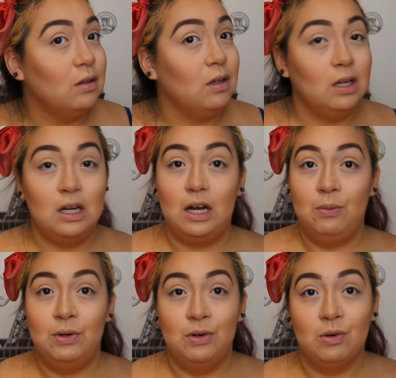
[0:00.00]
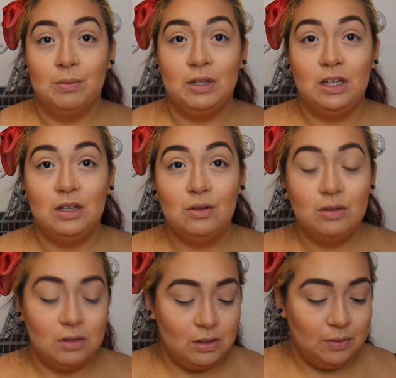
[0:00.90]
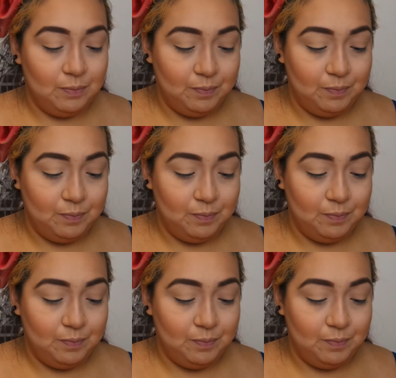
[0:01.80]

than I would normally use.